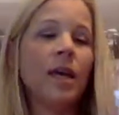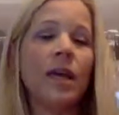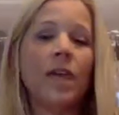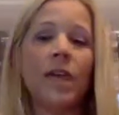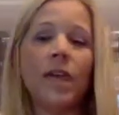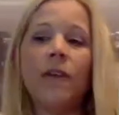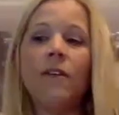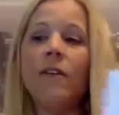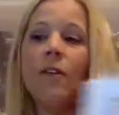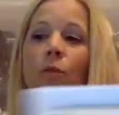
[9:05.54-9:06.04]

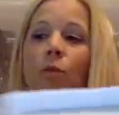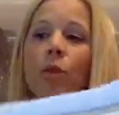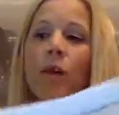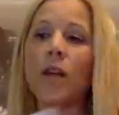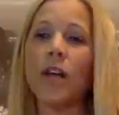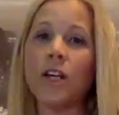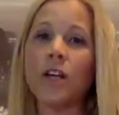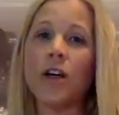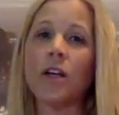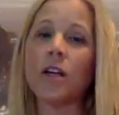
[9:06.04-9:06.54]
even when
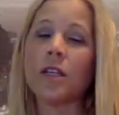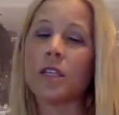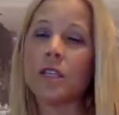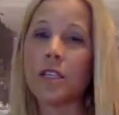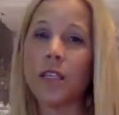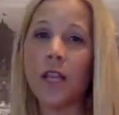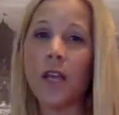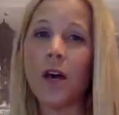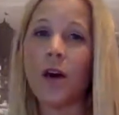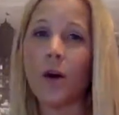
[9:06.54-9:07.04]
I talk
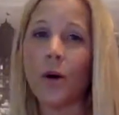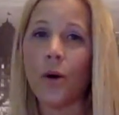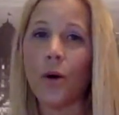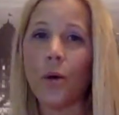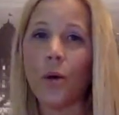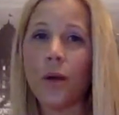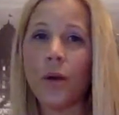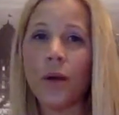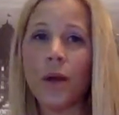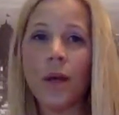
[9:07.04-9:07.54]

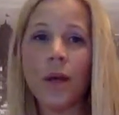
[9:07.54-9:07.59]
slow,